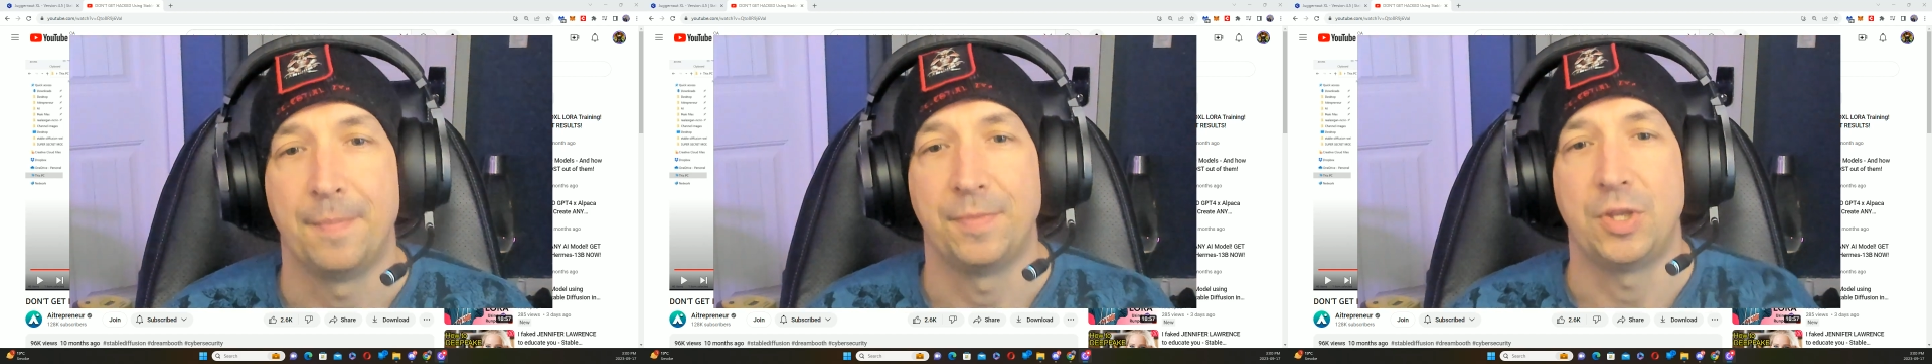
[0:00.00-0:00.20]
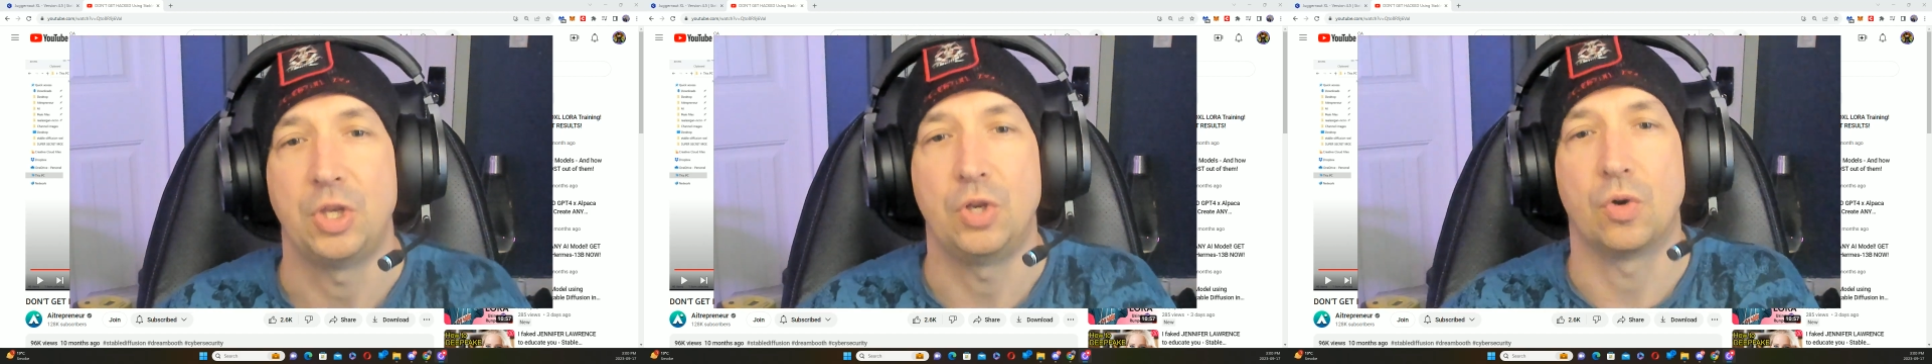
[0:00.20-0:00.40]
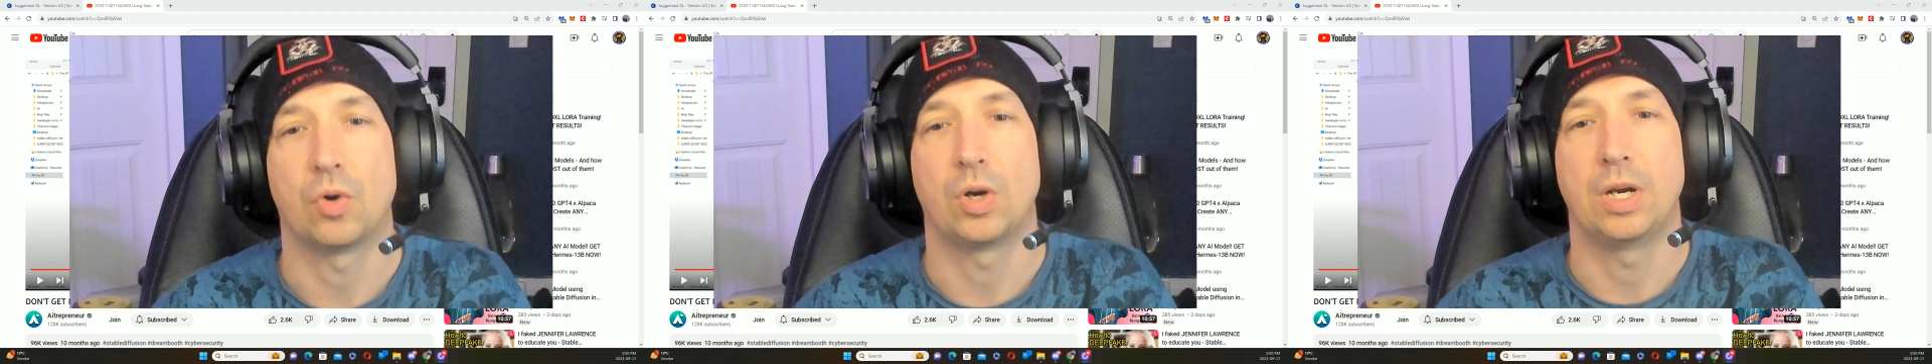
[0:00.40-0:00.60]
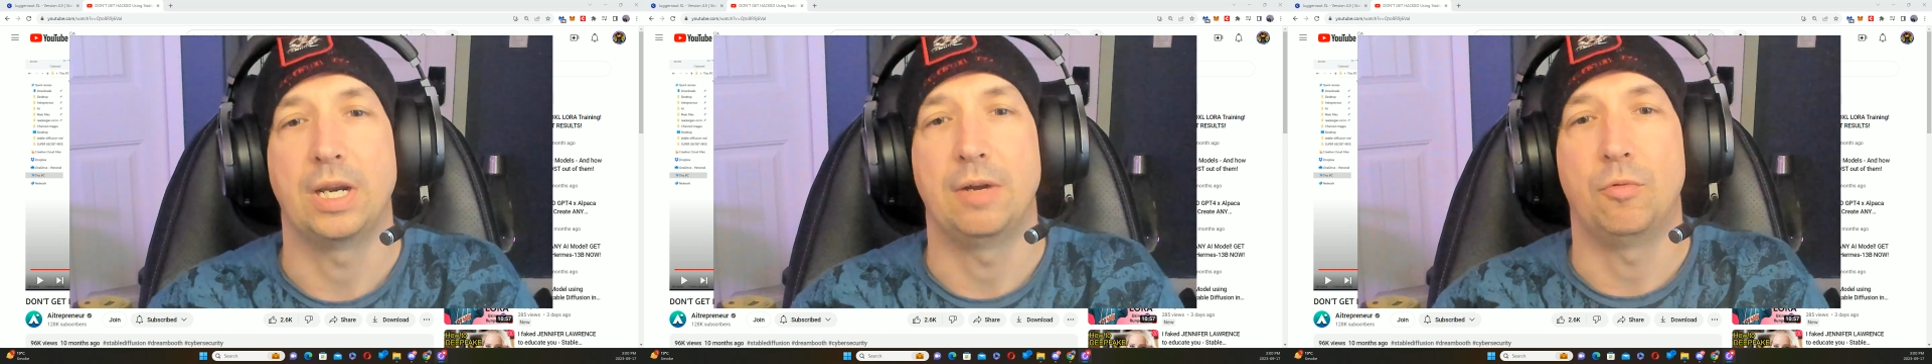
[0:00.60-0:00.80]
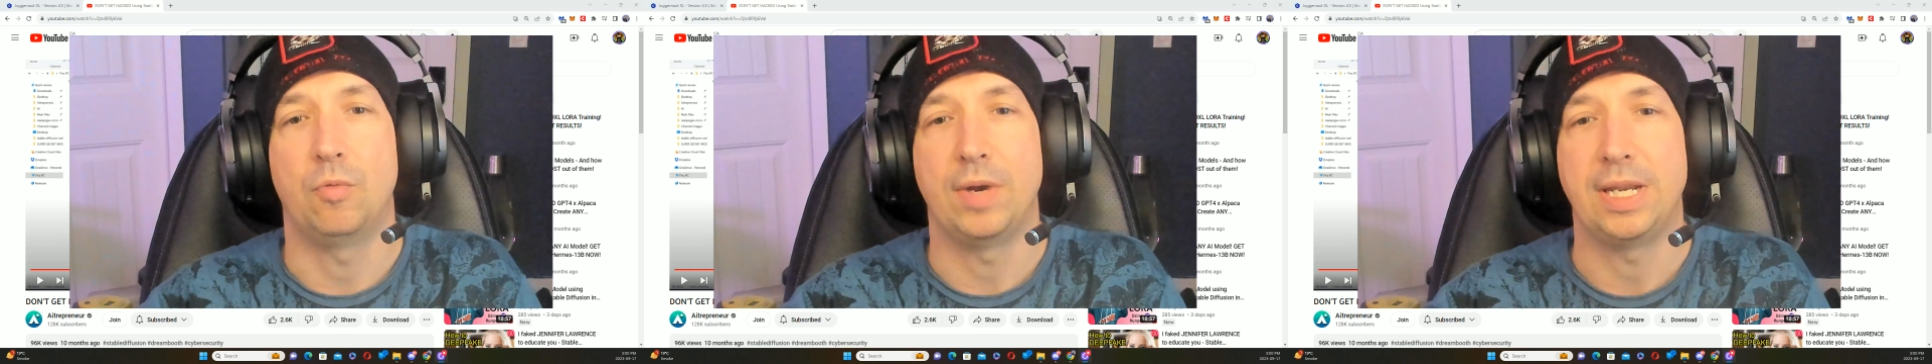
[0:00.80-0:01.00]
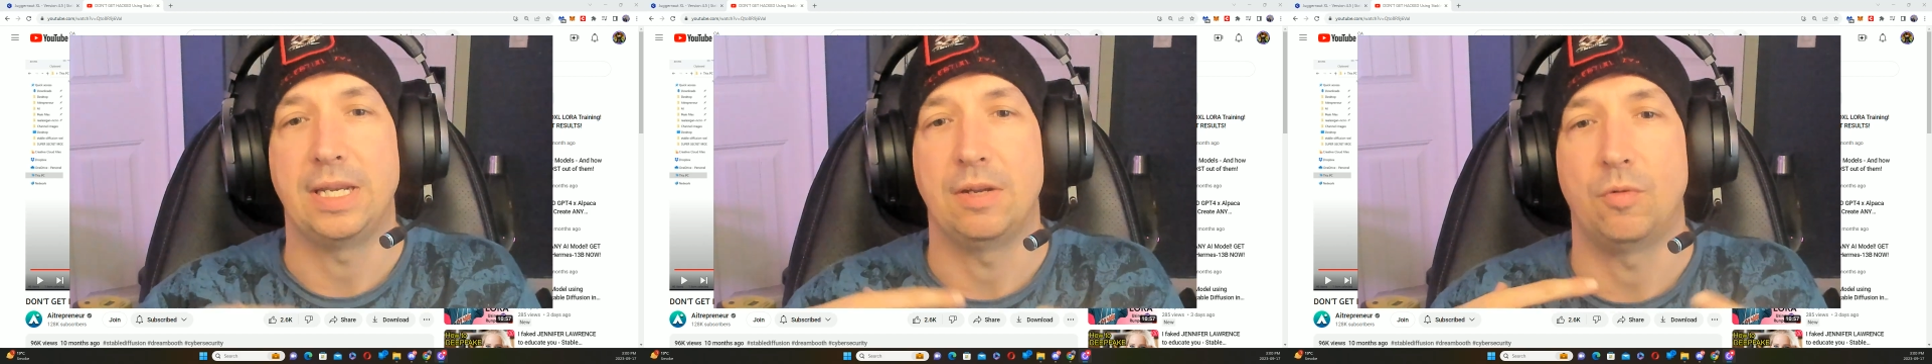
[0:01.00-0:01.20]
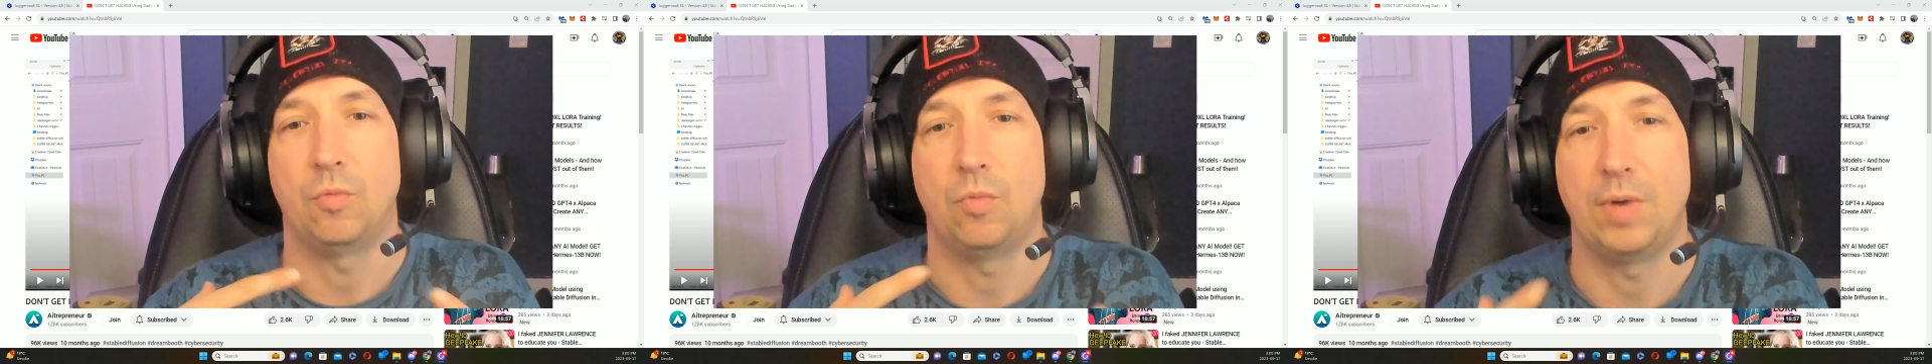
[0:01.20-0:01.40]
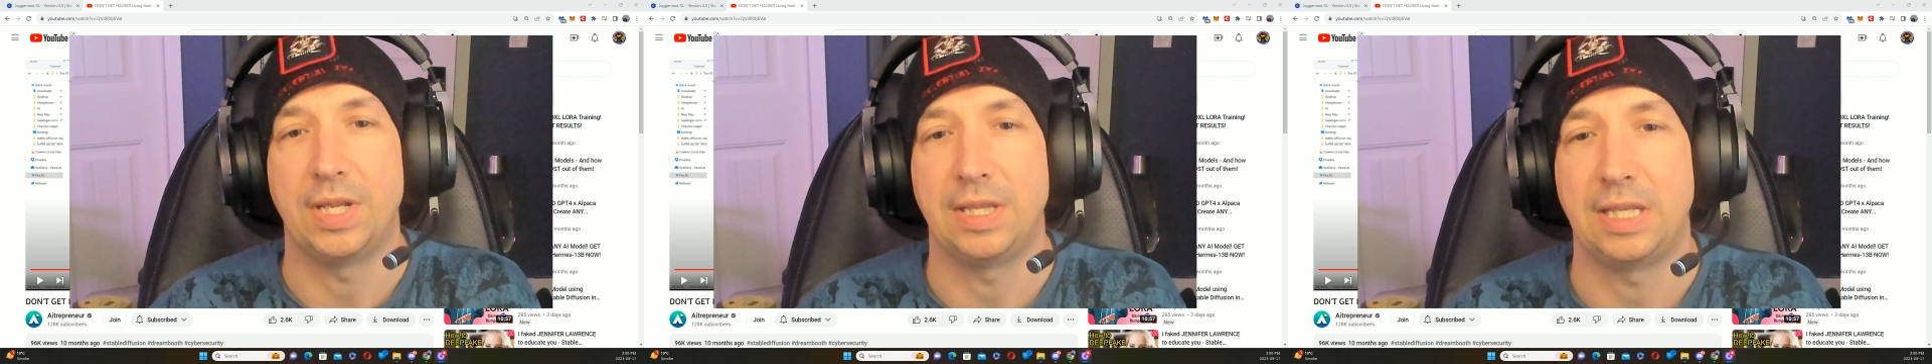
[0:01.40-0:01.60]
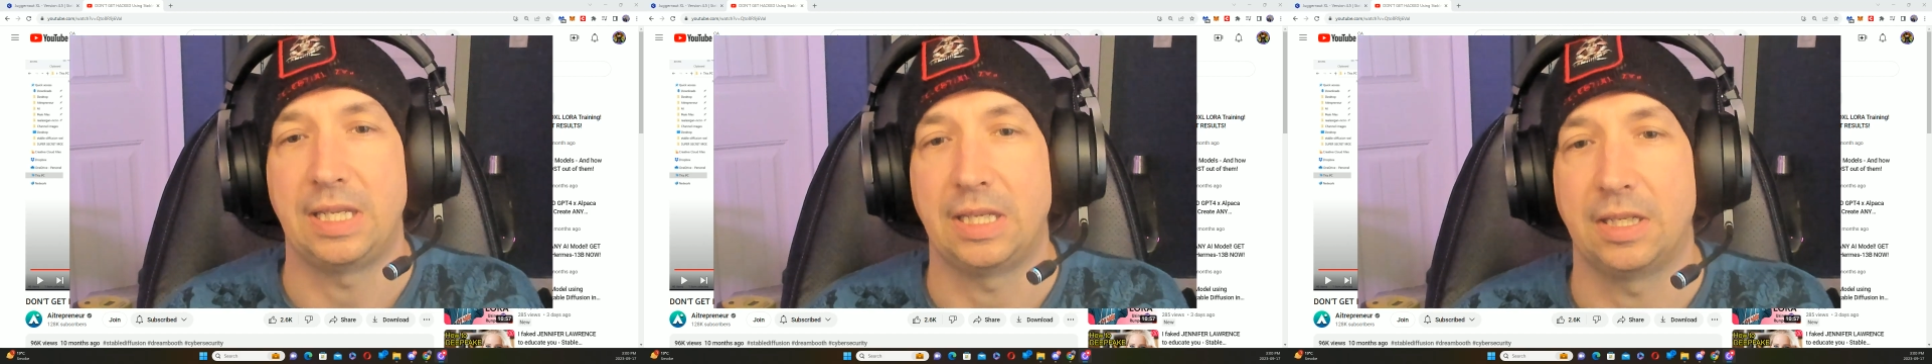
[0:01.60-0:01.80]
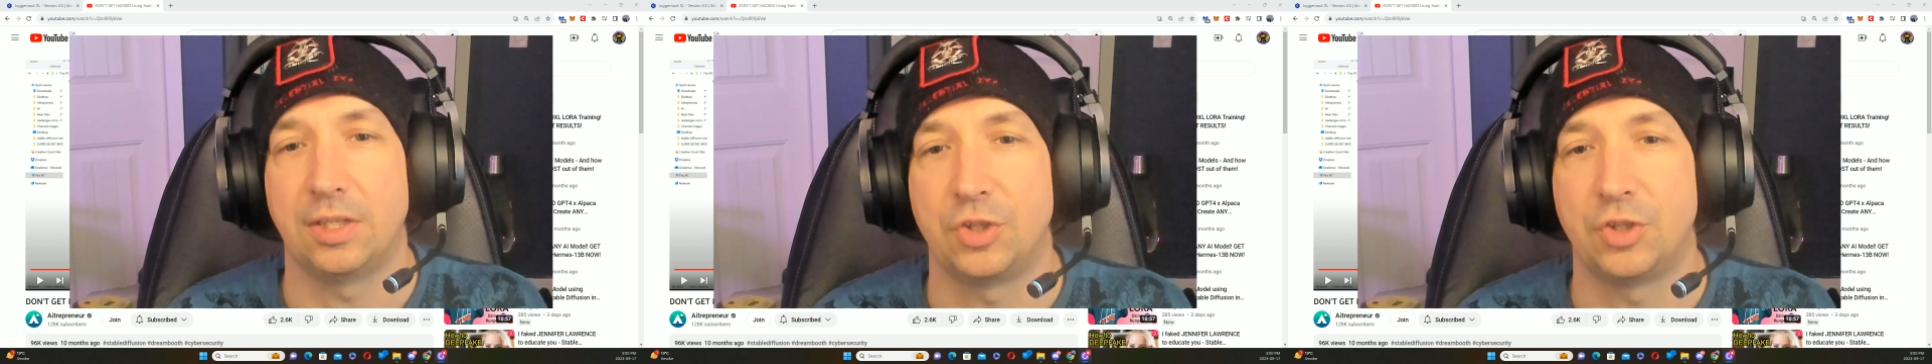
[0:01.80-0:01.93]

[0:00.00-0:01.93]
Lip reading: When the